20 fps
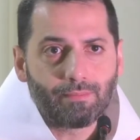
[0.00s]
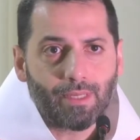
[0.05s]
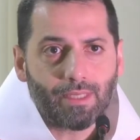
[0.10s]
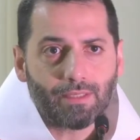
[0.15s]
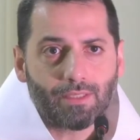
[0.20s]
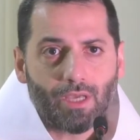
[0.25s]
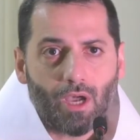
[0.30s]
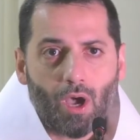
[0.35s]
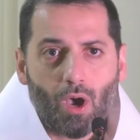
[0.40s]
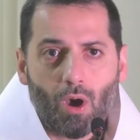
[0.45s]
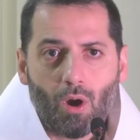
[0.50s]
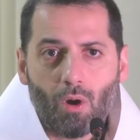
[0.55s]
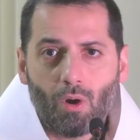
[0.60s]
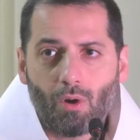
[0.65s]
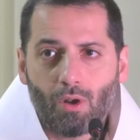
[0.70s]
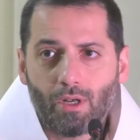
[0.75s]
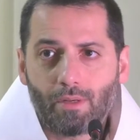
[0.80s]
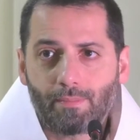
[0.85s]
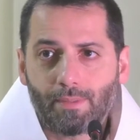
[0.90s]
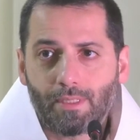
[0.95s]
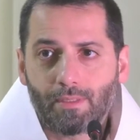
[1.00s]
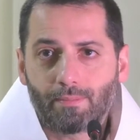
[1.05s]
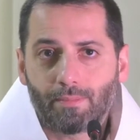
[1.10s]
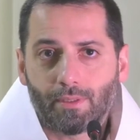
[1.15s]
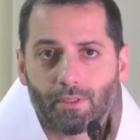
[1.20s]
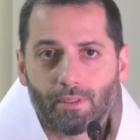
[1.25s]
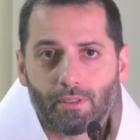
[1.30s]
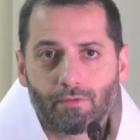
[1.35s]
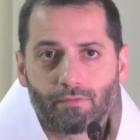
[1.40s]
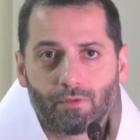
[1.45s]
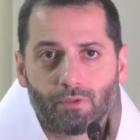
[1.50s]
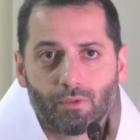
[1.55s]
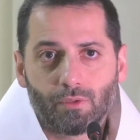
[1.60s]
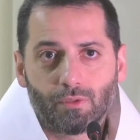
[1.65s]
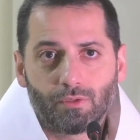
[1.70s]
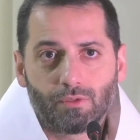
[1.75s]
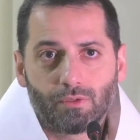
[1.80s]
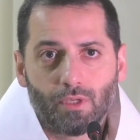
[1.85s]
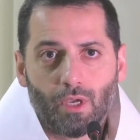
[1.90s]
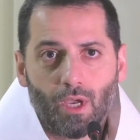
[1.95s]
but the whole people of
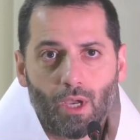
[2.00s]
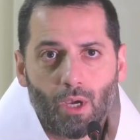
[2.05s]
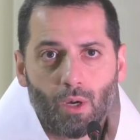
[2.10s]
good